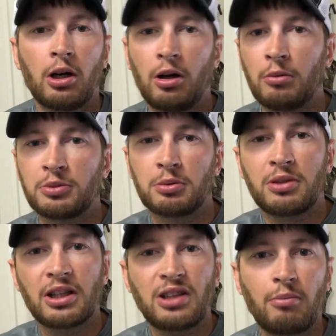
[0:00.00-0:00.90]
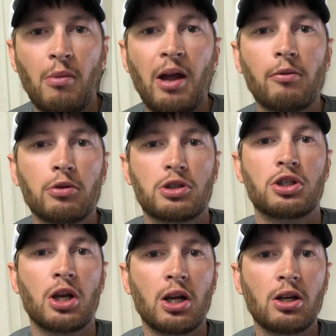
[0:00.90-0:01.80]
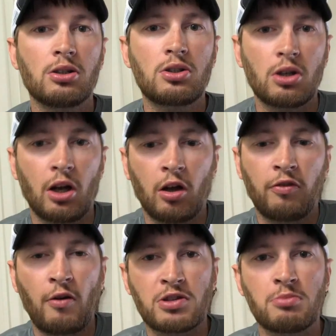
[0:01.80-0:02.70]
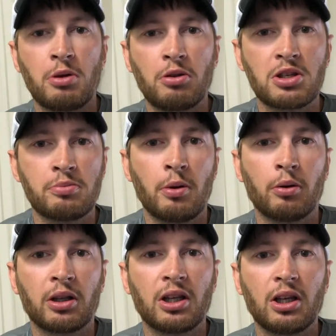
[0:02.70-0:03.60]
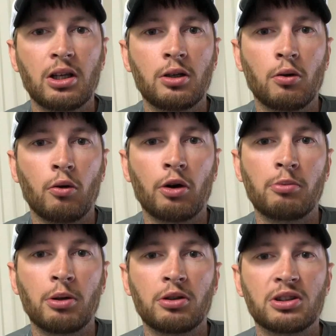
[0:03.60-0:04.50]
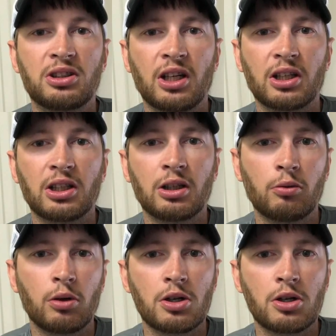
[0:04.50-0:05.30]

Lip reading: Some things I would change if I was to build this boat again or build this deck again,